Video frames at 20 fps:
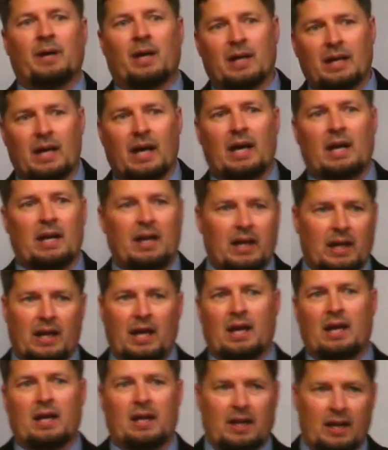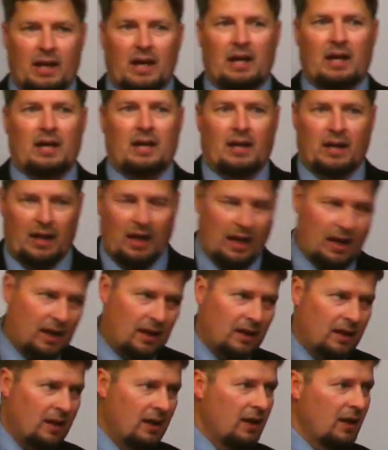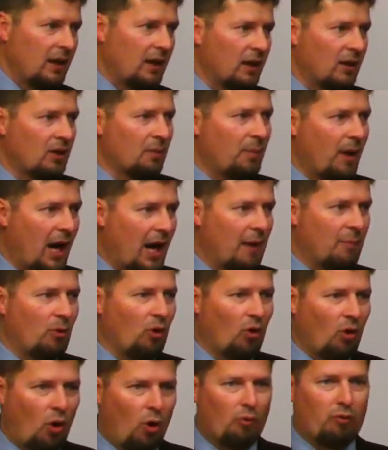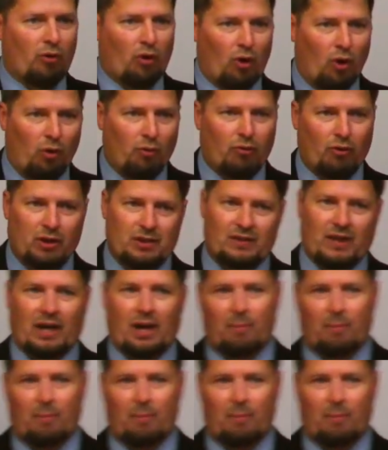again and again and again and again in the Bible over and over. He's like, I